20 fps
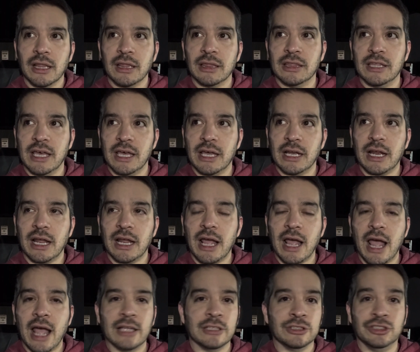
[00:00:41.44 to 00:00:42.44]
that
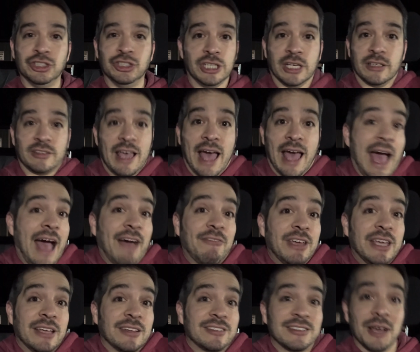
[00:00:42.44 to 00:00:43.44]
just
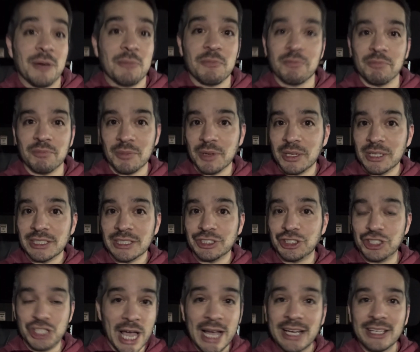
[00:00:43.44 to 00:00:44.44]
having some
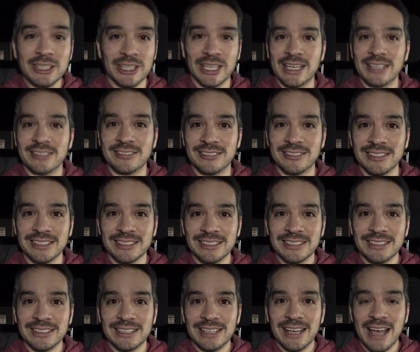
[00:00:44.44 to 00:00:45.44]
checklist
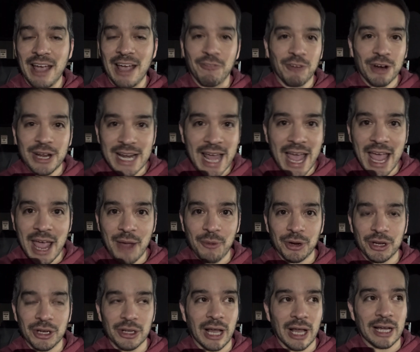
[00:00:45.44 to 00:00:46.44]
every day where
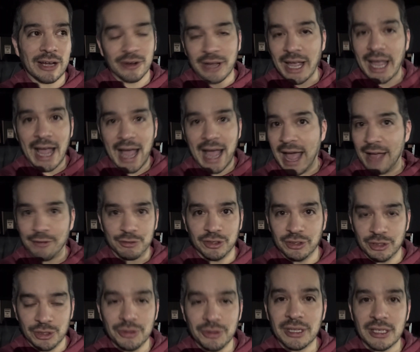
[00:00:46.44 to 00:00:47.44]
you're like, okay, I have to
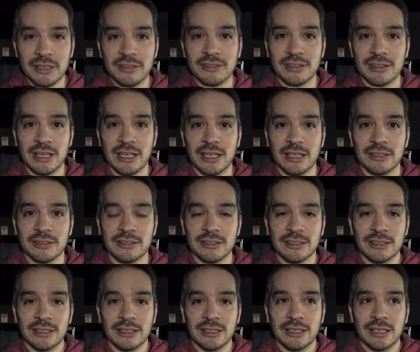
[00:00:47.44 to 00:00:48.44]
do these things,
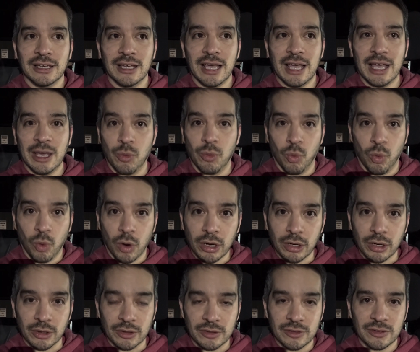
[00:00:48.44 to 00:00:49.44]
it
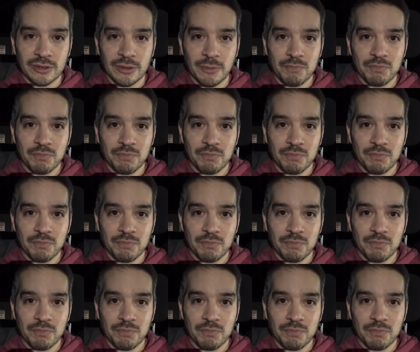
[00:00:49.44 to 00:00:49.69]
works.